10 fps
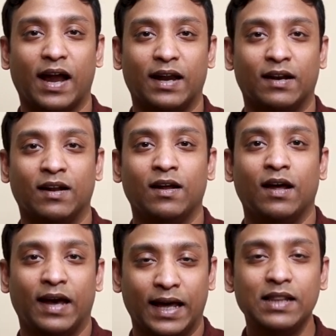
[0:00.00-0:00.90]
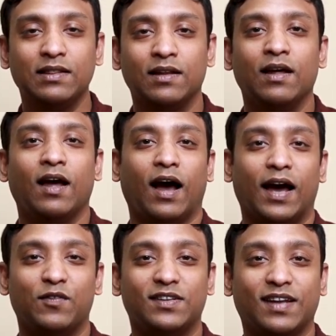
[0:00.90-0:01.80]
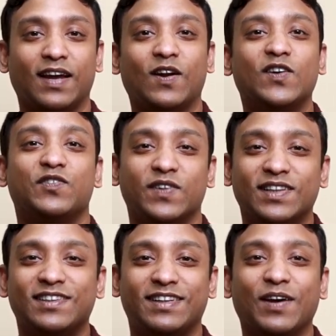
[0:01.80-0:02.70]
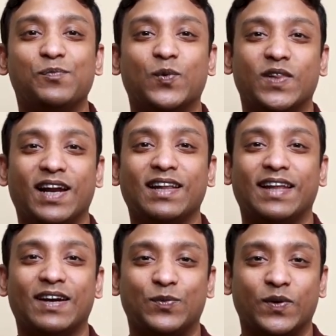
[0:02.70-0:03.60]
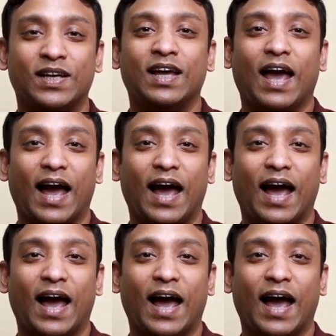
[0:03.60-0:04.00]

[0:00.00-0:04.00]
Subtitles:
and health. I will sign off with the same mudra that we